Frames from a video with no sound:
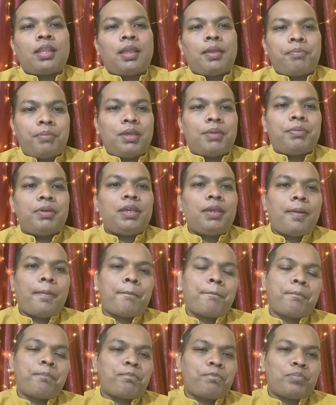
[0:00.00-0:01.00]
Maybe
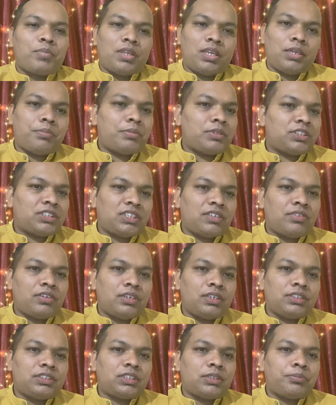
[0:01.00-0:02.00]
it must have
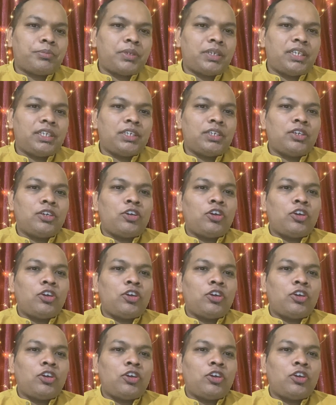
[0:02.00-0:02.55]
hurt somebody,